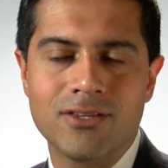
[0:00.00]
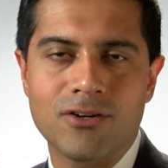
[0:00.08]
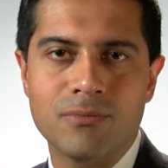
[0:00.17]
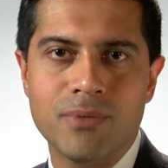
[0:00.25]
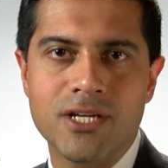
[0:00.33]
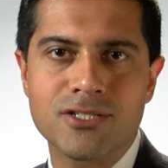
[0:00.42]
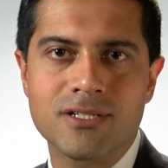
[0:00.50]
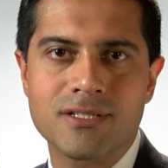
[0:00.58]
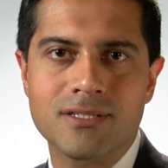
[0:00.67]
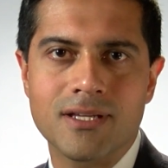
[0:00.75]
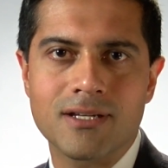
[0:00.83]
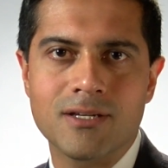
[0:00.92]
There are
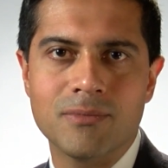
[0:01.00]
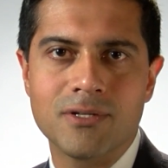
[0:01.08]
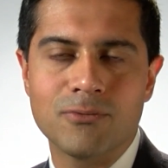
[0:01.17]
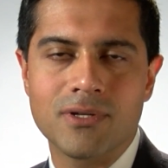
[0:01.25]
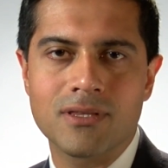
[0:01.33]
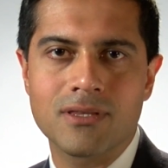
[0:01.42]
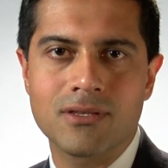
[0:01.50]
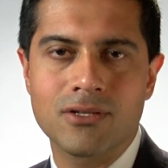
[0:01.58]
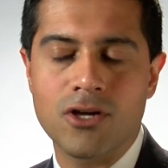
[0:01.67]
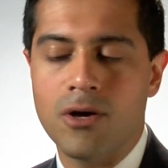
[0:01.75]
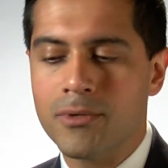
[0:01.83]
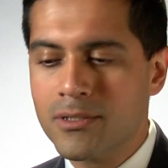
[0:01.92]
patients that come in with
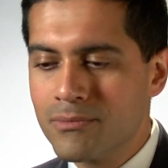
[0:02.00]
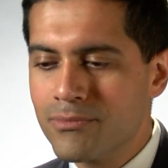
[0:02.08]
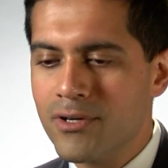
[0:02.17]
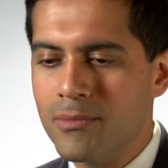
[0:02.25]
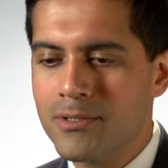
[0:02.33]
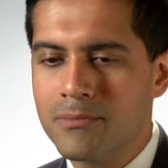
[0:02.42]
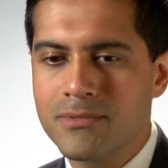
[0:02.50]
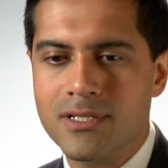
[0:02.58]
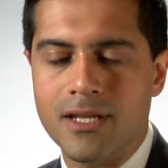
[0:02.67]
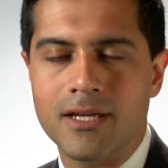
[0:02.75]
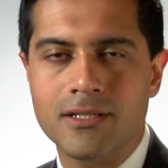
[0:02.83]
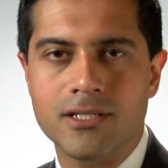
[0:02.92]
common
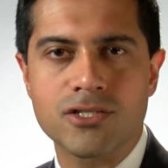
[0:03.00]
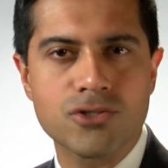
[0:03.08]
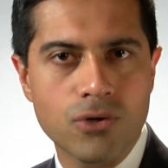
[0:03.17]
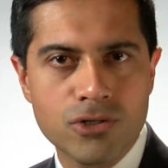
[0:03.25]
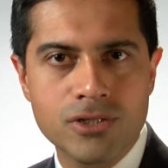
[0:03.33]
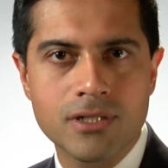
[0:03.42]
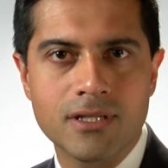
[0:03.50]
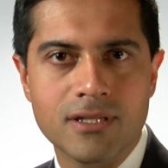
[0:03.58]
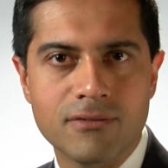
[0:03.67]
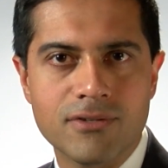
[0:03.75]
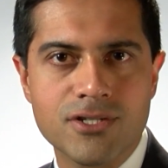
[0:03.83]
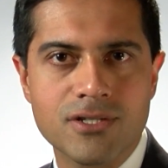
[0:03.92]
problems like distortion
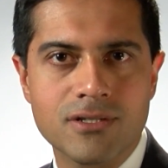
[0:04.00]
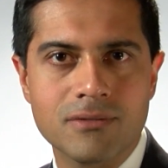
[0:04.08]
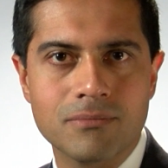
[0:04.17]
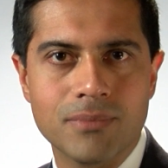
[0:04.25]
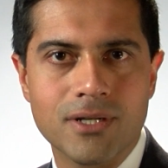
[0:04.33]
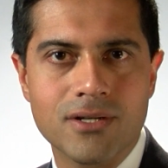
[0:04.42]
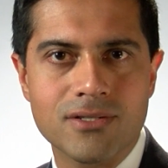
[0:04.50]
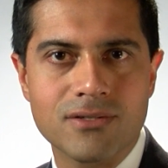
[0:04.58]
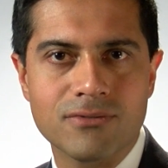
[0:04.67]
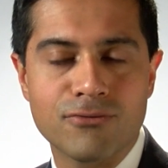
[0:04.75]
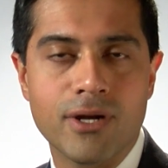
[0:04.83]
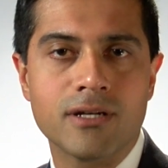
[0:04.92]
in their vision because
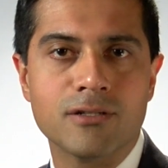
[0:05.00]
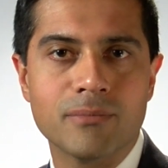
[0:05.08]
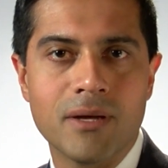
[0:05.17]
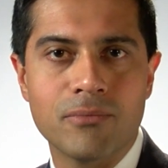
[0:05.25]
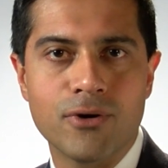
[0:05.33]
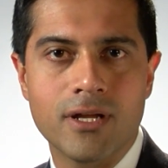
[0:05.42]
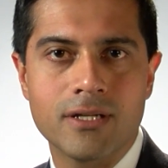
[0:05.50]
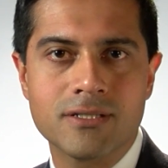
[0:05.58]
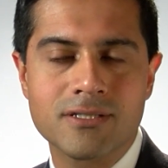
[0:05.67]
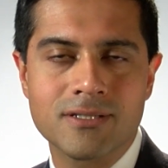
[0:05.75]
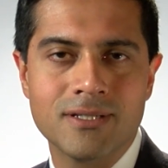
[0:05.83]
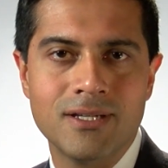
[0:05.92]
of retinal
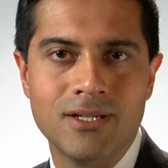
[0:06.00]
membranes